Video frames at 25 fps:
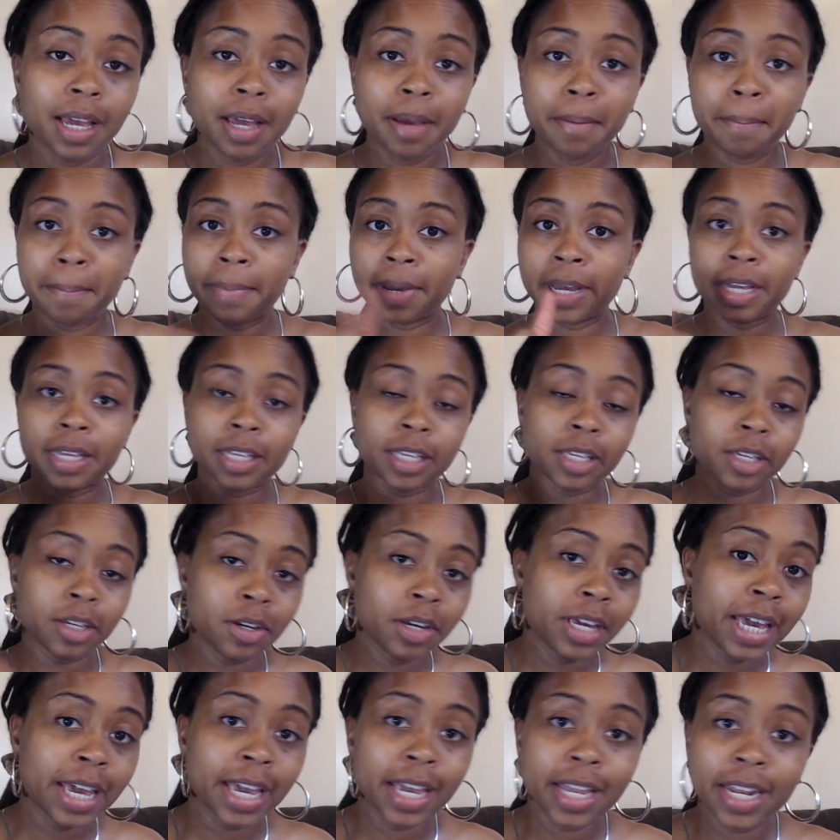but you
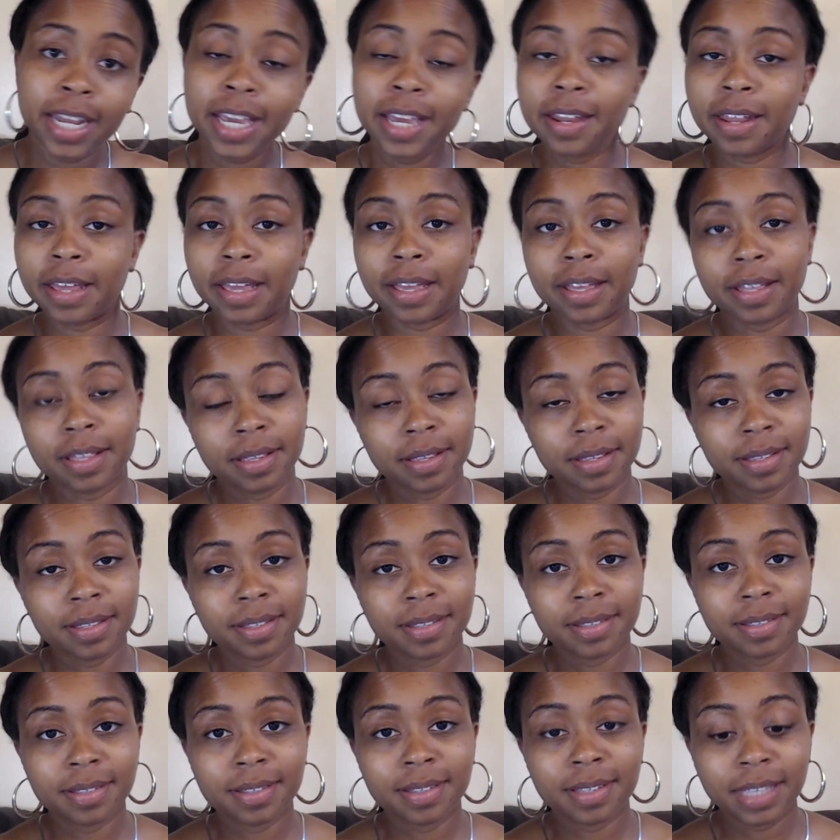can't eat it.
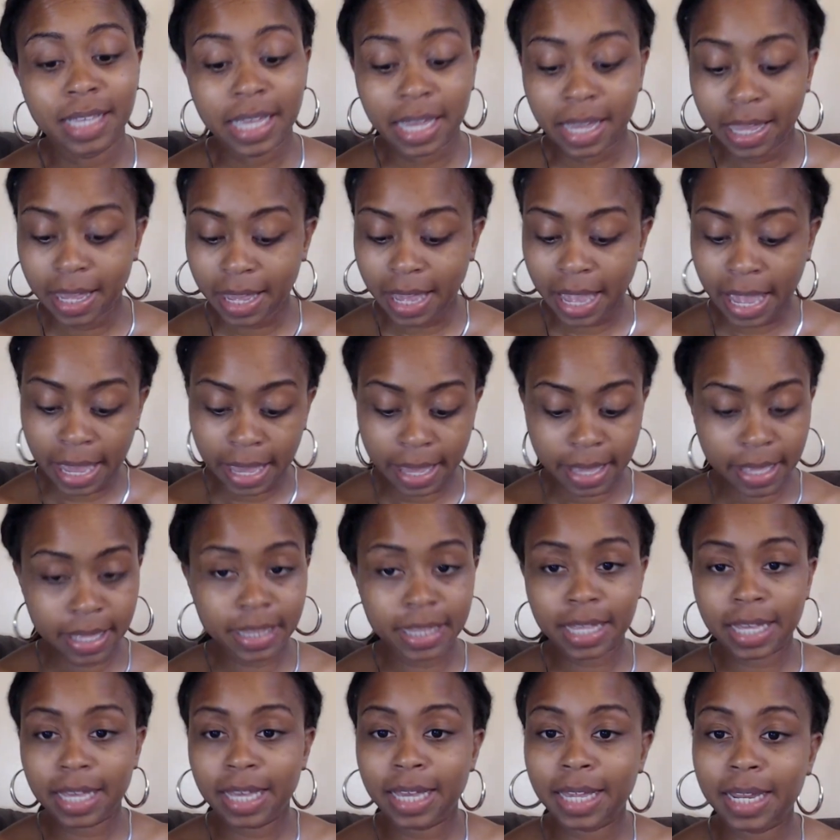And
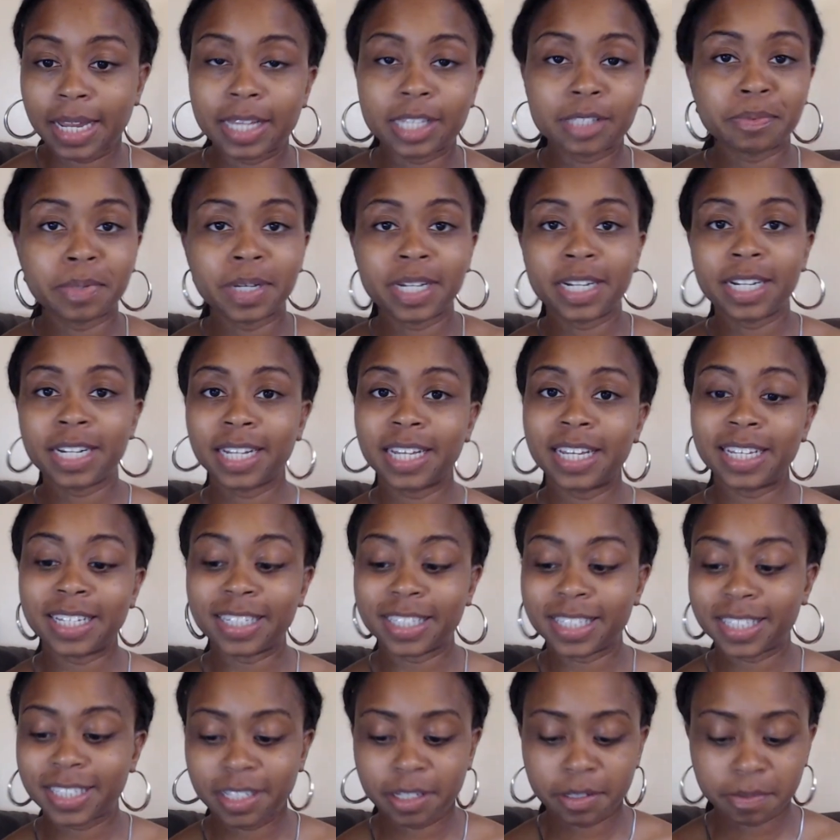it is what it
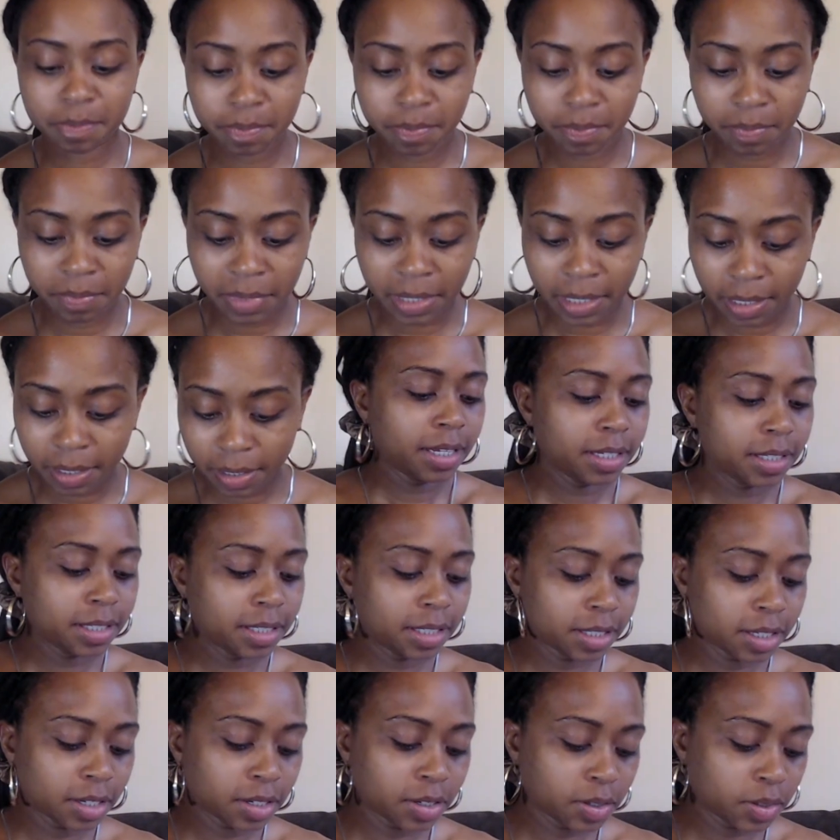is.
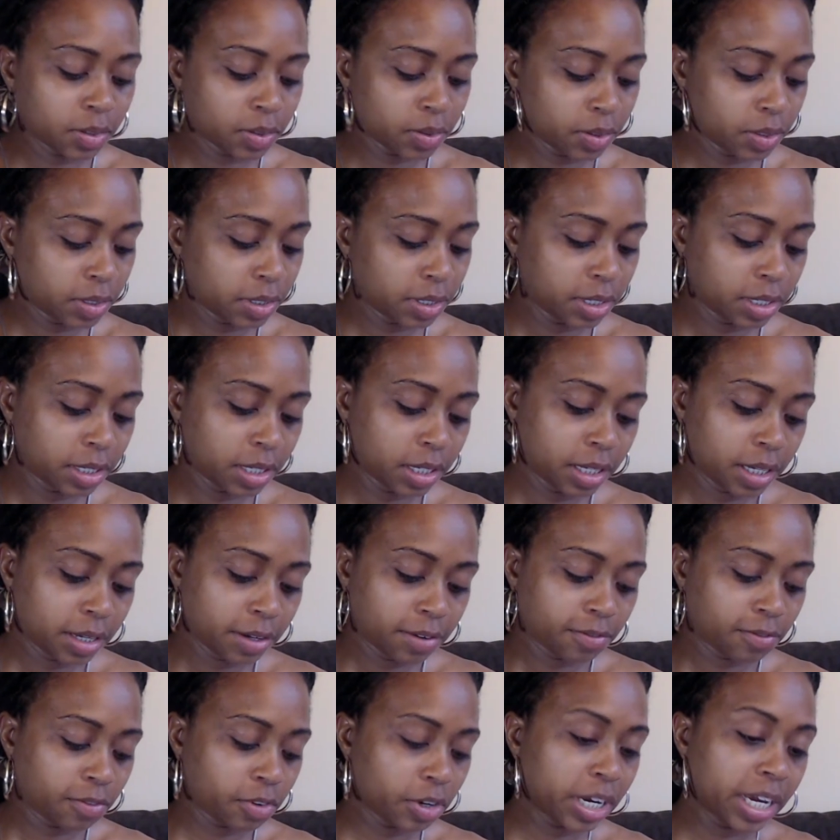So
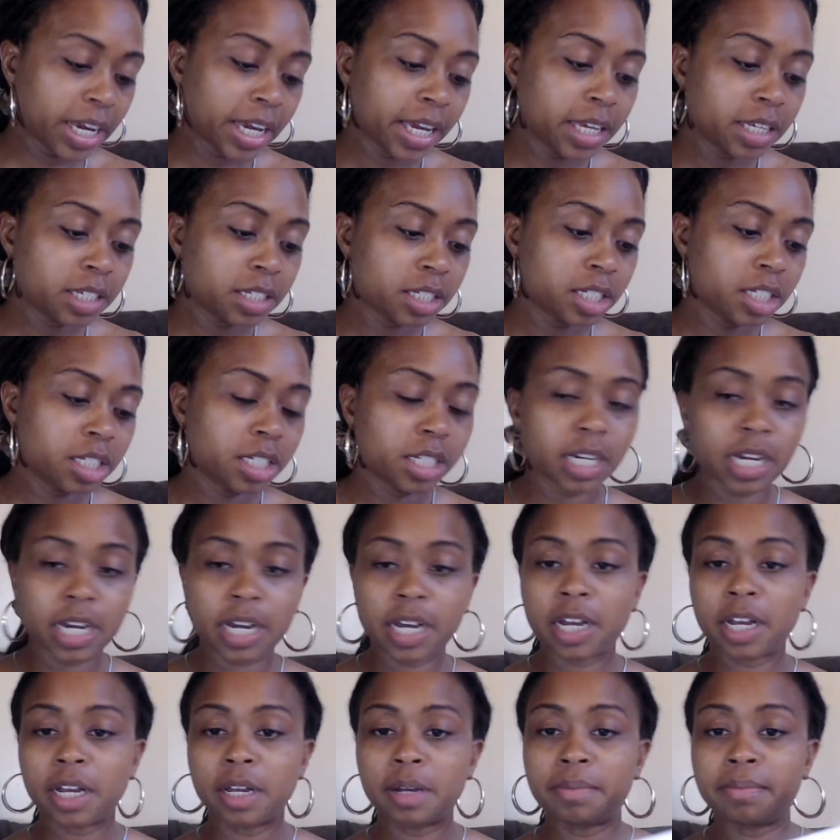for each
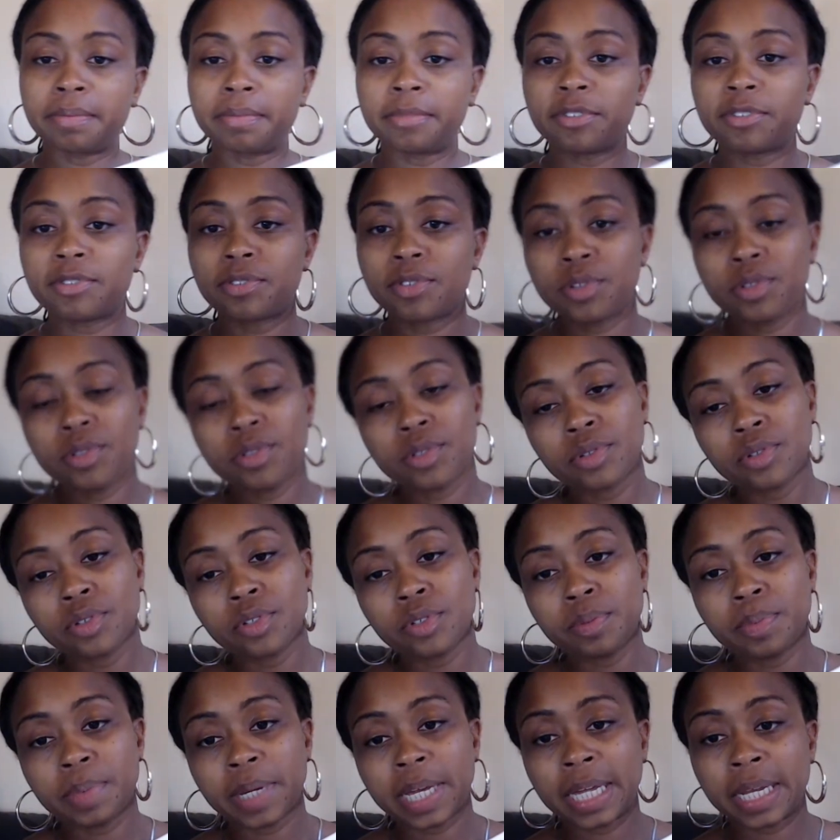food
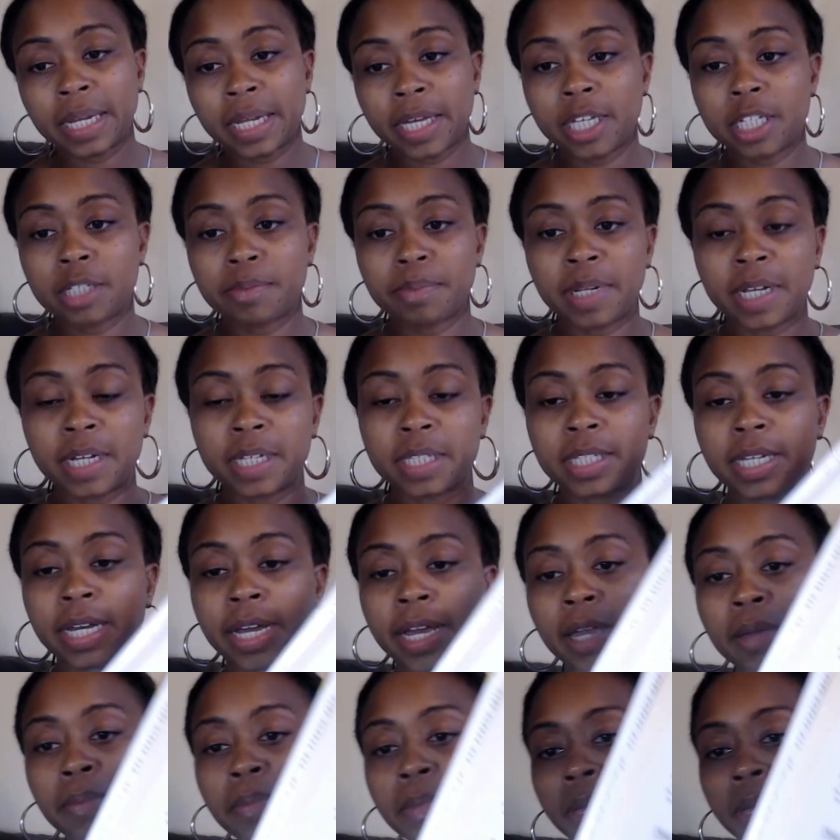group in each blood type,